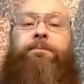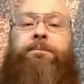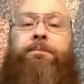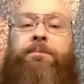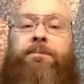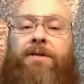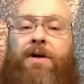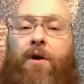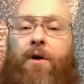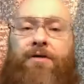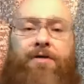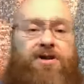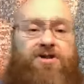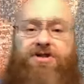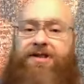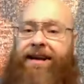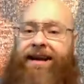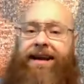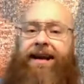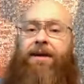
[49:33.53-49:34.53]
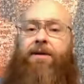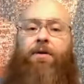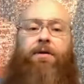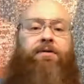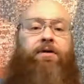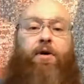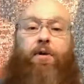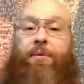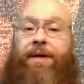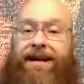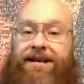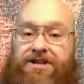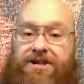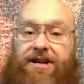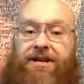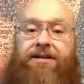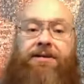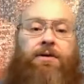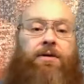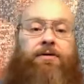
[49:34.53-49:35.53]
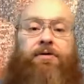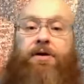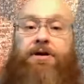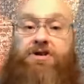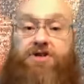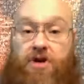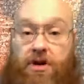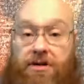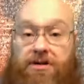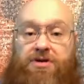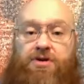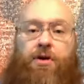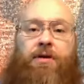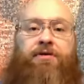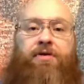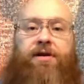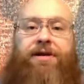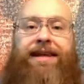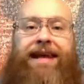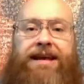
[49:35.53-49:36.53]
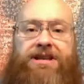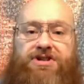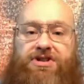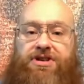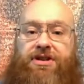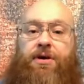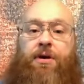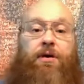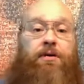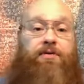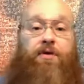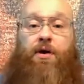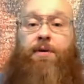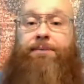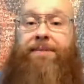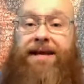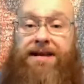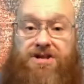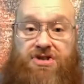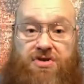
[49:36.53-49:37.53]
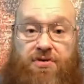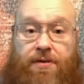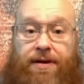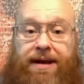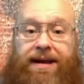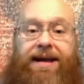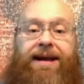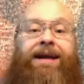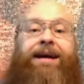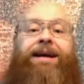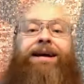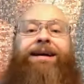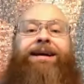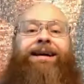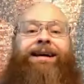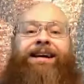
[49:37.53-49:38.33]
over a city, over a region, over a church, over a nation, over a ministry. He's